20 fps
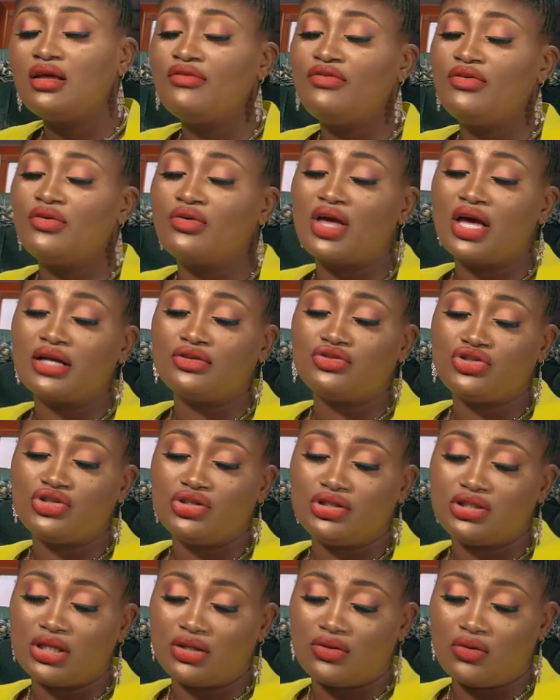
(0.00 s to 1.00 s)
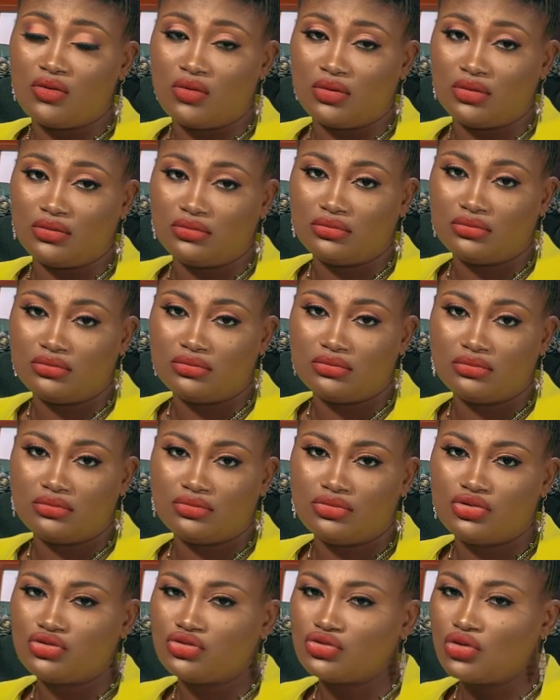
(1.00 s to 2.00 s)
if you get cheated on,
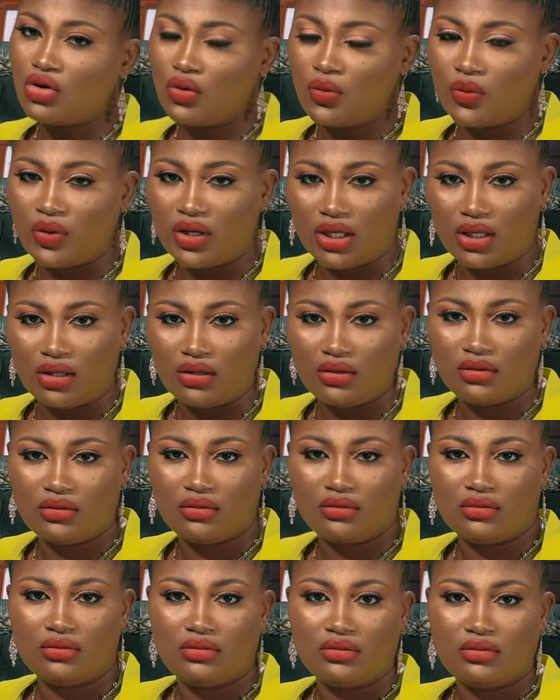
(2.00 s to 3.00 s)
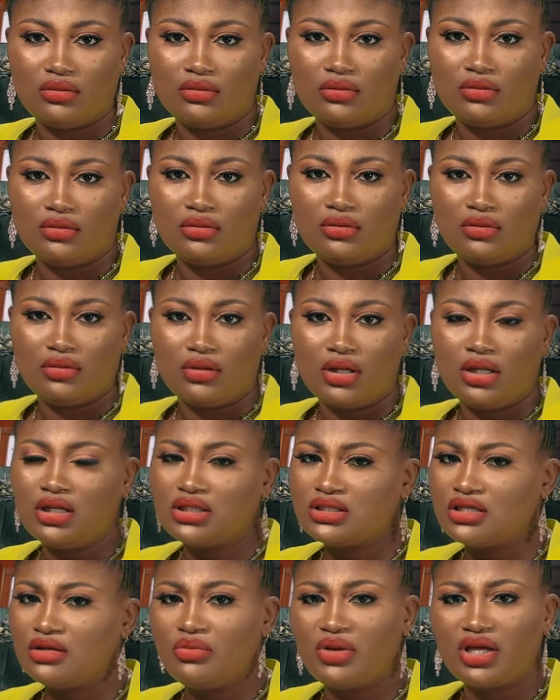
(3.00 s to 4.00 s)
sorry. It
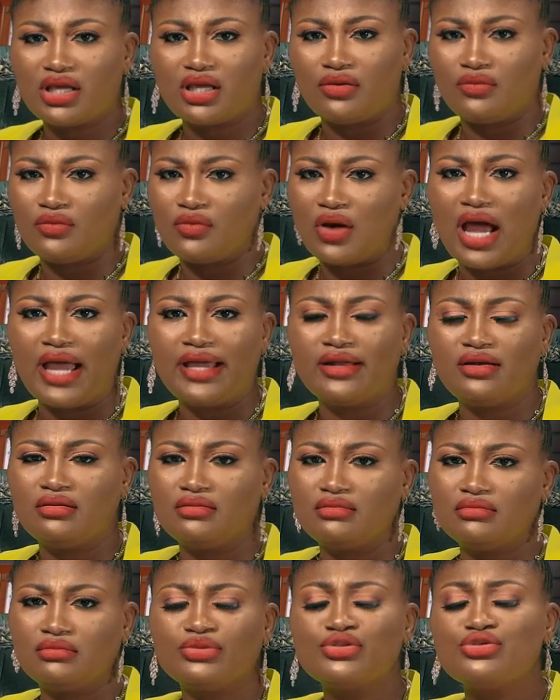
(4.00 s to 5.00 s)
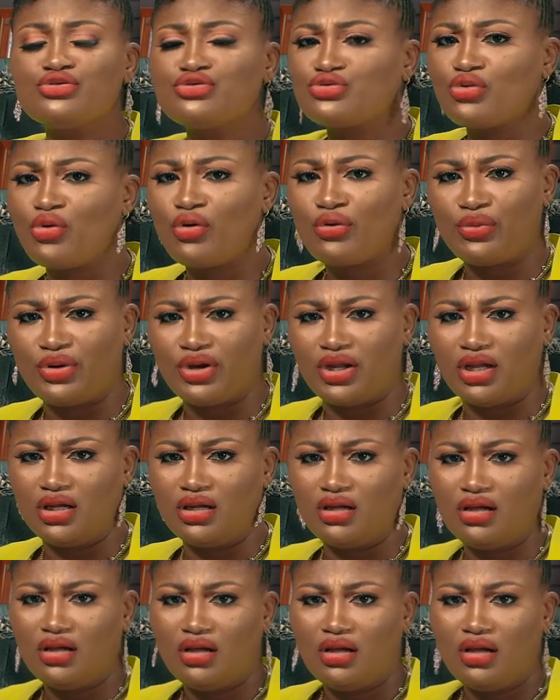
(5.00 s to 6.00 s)
doesn't make it right, but sorry.
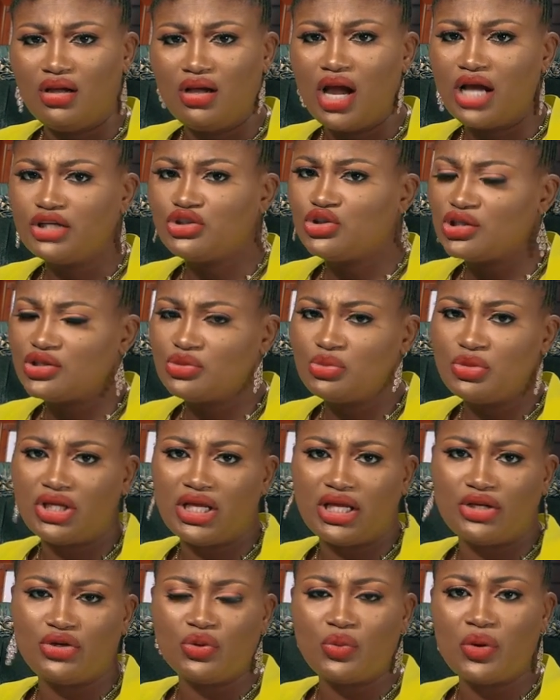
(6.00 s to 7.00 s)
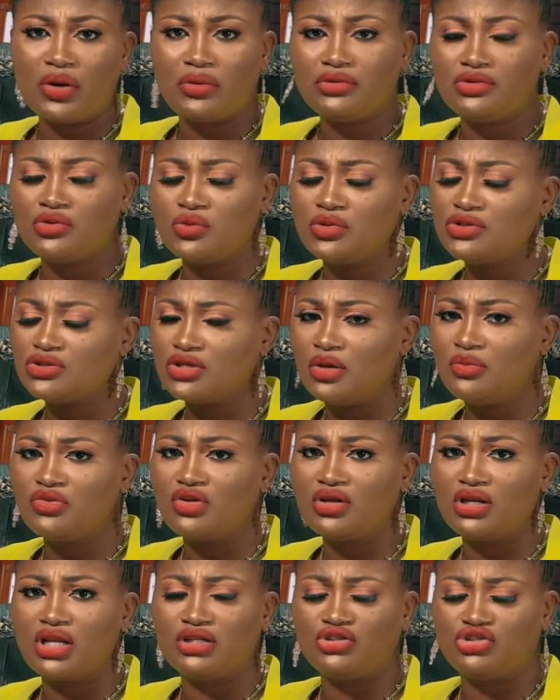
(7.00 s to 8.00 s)
I just mean that you weren't doing
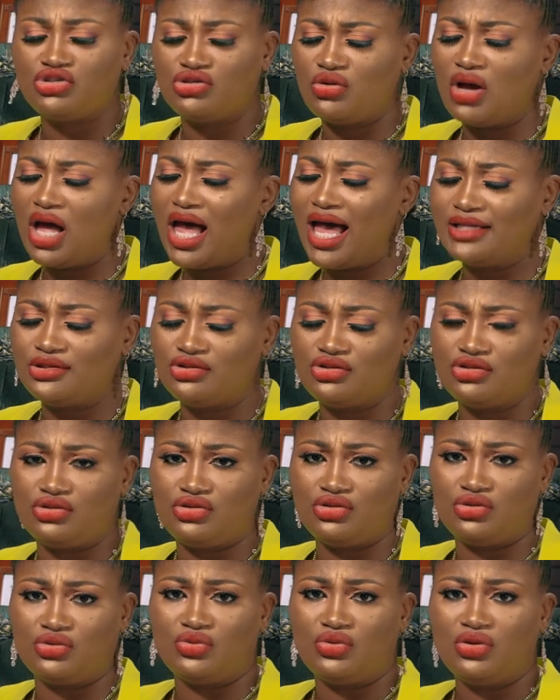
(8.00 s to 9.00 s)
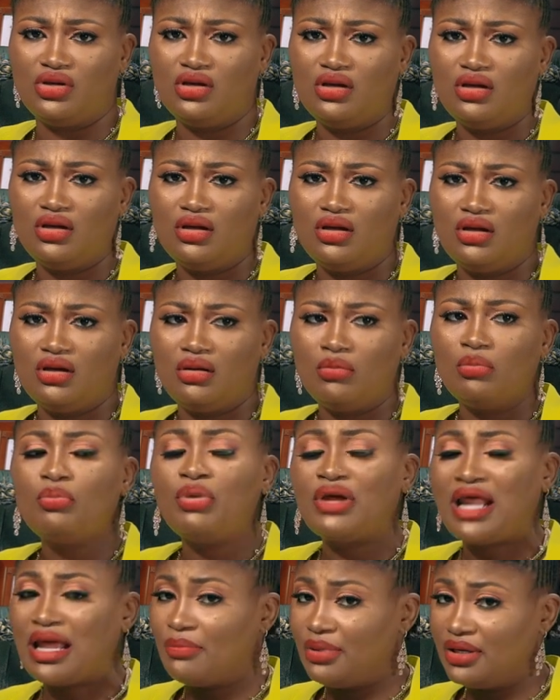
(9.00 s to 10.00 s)
something that you had to do.
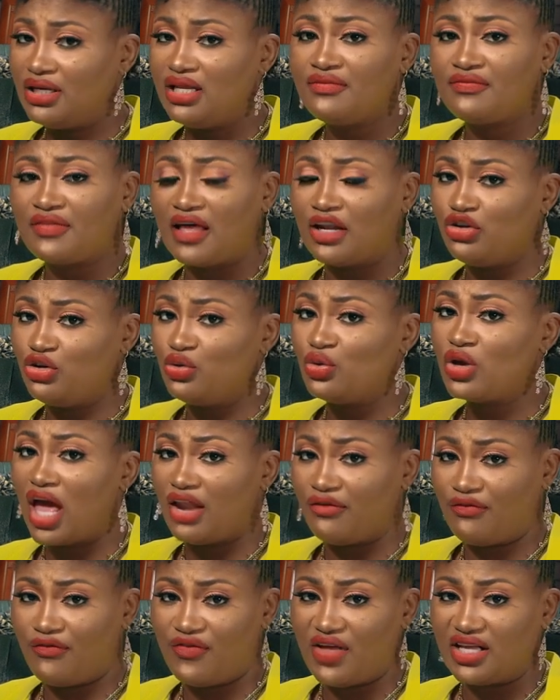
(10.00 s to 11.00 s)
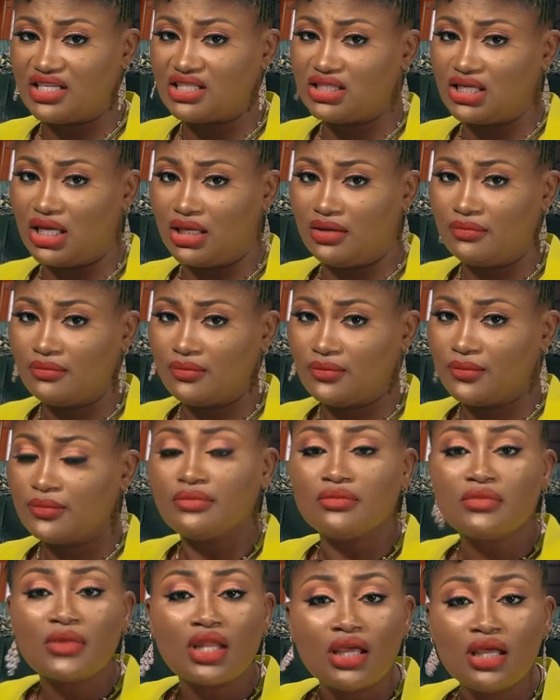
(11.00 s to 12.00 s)
But I believe that you can fix it
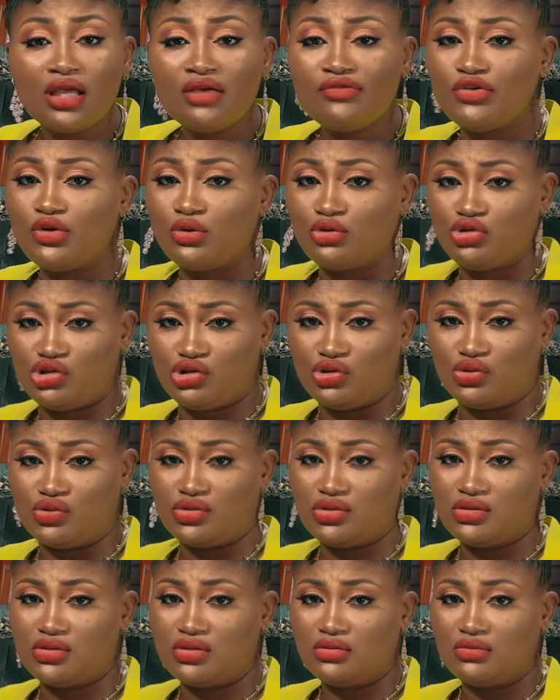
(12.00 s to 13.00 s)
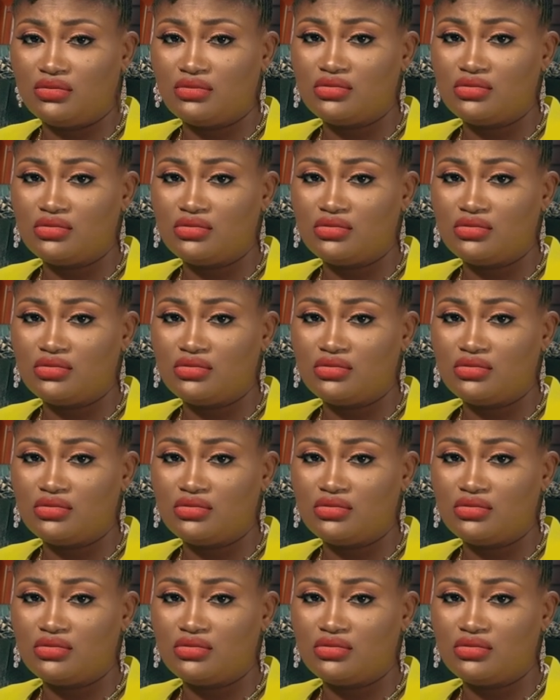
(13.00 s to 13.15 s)
if you choose